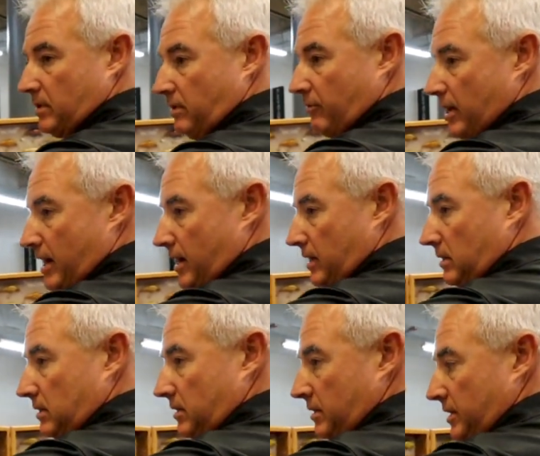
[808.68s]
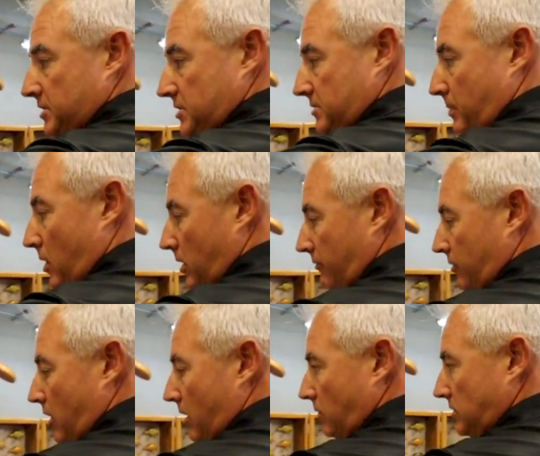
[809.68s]
you've got, this is part of
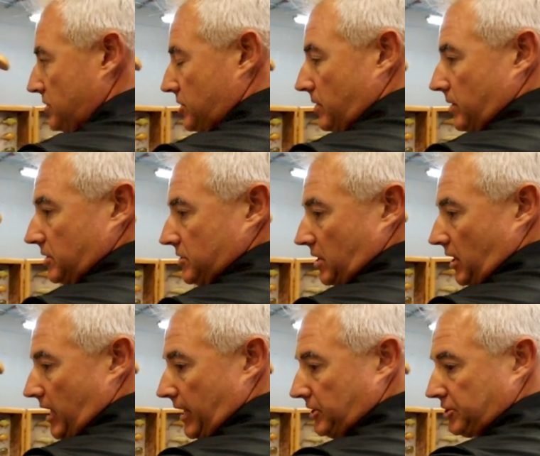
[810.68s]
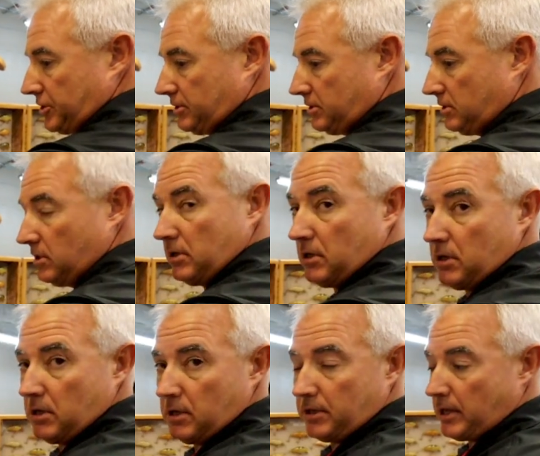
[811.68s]
Darwin Stewart's collection
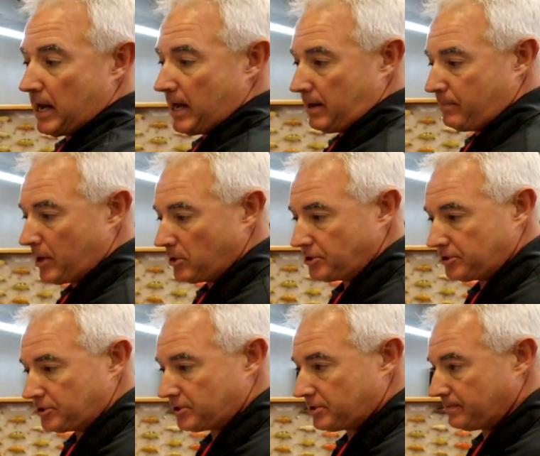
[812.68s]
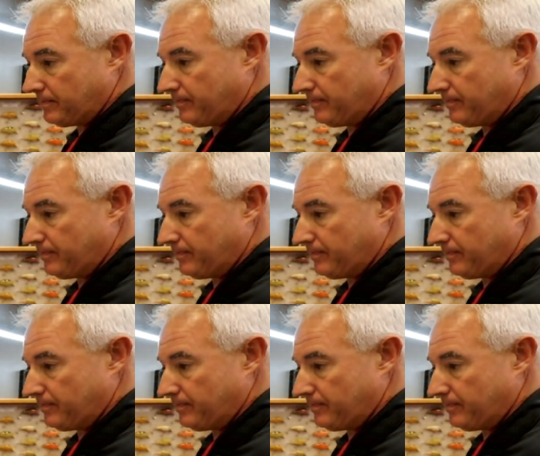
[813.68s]
that I had purchased.